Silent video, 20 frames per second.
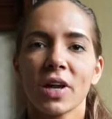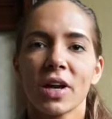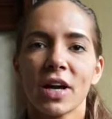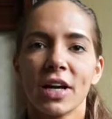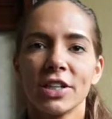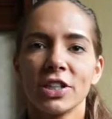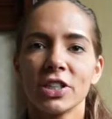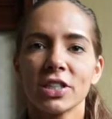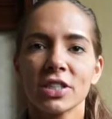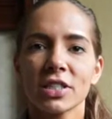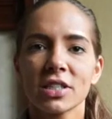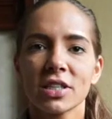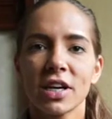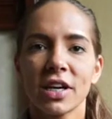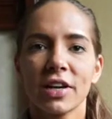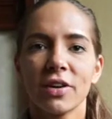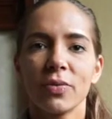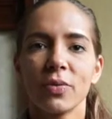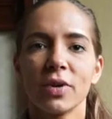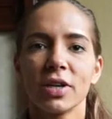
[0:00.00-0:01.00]
I just
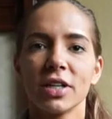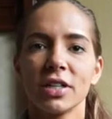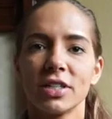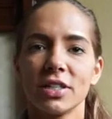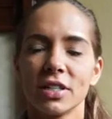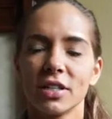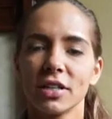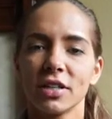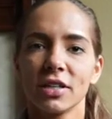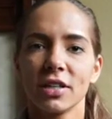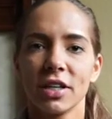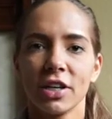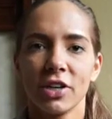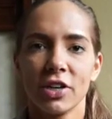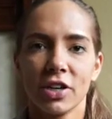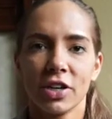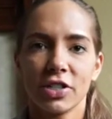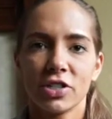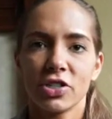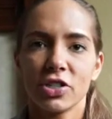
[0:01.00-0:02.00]
kind of wanted to let you
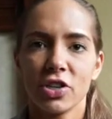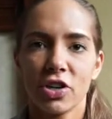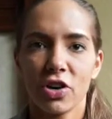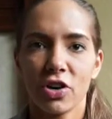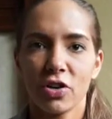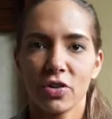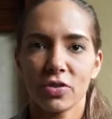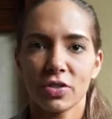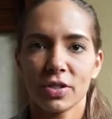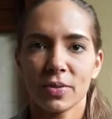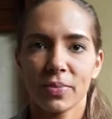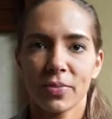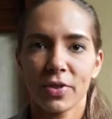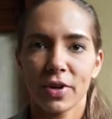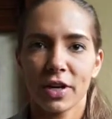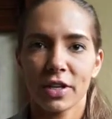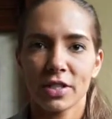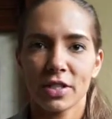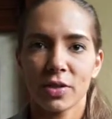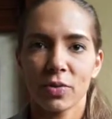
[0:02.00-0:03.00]
guys know some
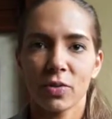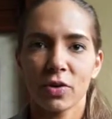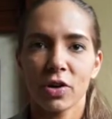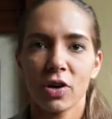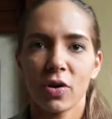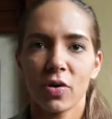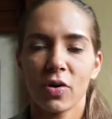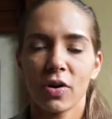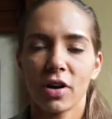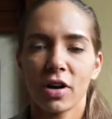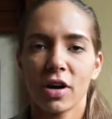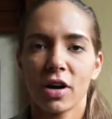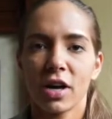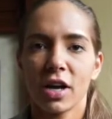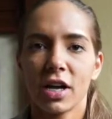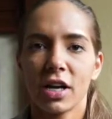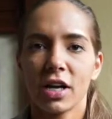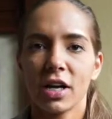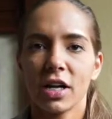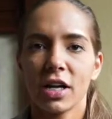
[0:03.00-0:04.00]
thoughts that were going
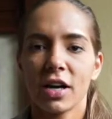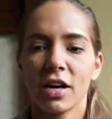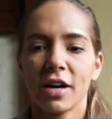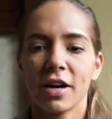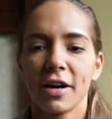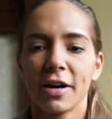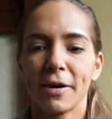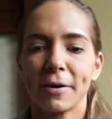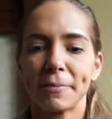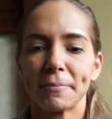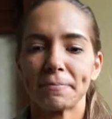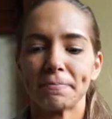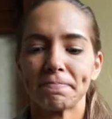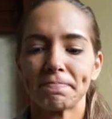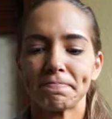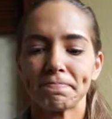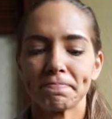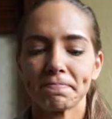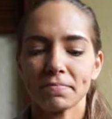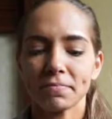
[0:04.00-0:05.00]
on.
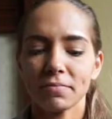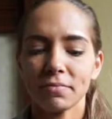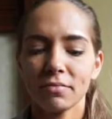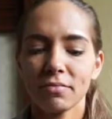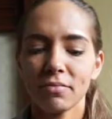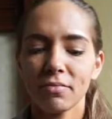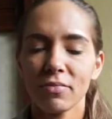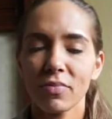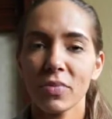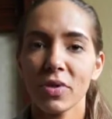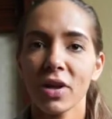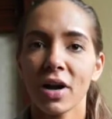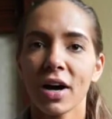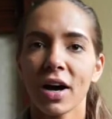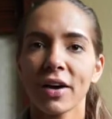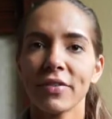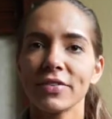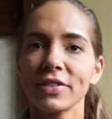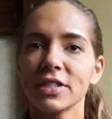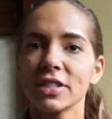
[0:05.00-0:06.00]

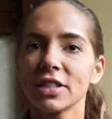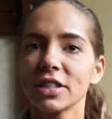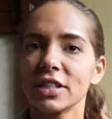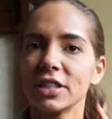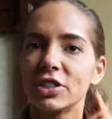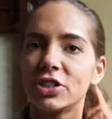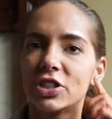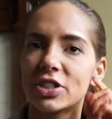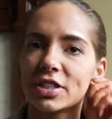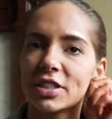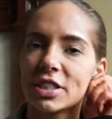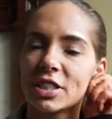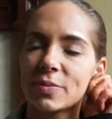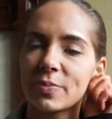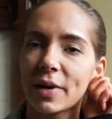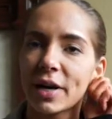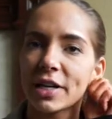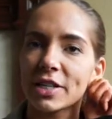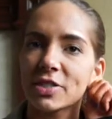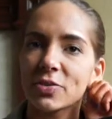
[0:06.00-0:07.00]
Obviously, just this
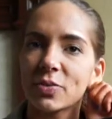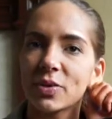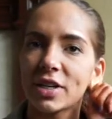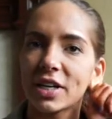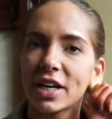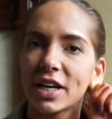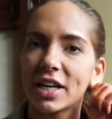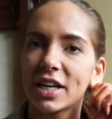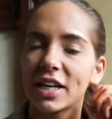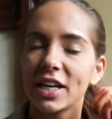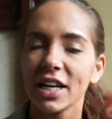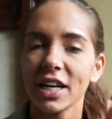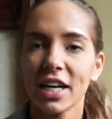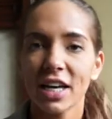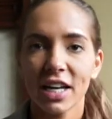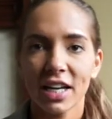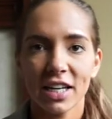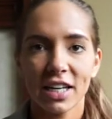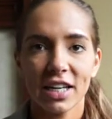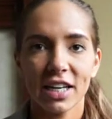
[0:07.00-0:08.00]
past weekend,
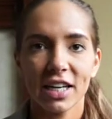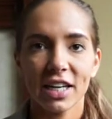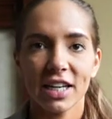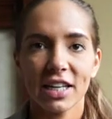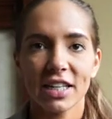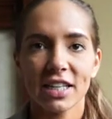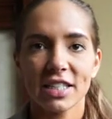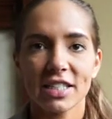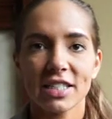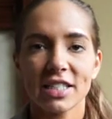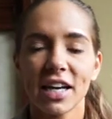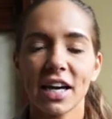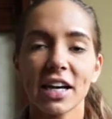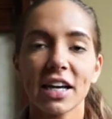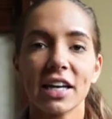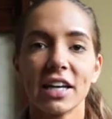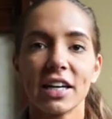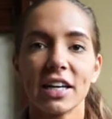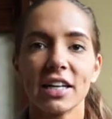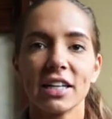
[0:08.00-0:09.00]
getting
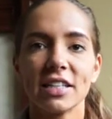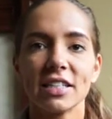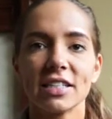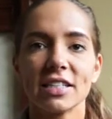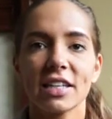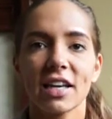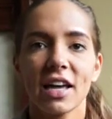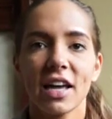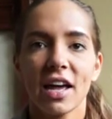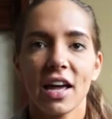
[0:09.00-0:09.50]
second